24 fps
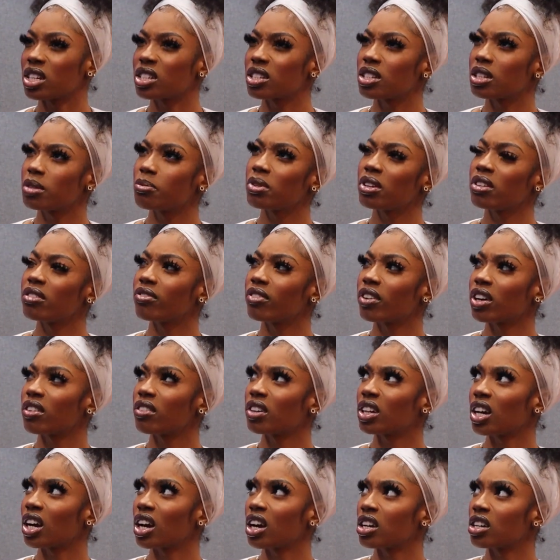Because to be
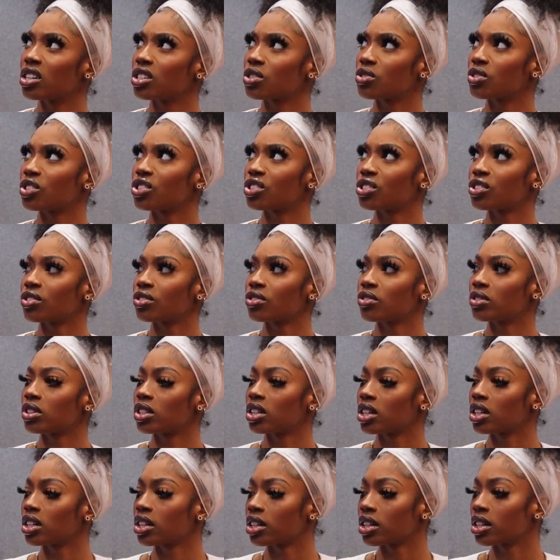very honest with you,
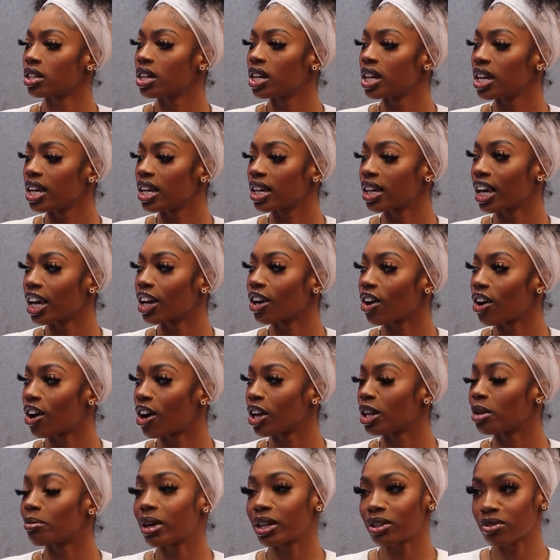the King of
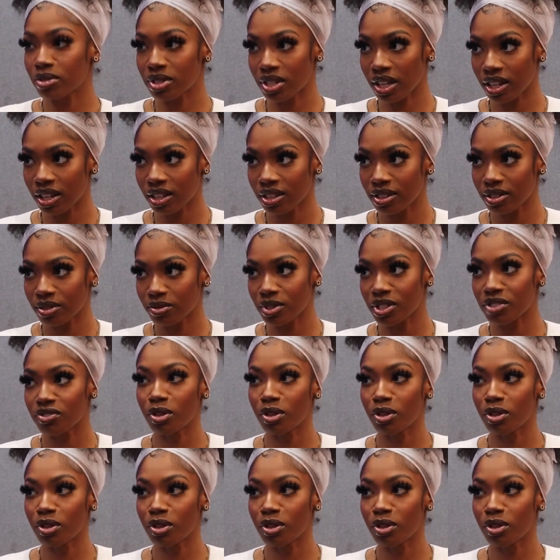Harlem, like you said,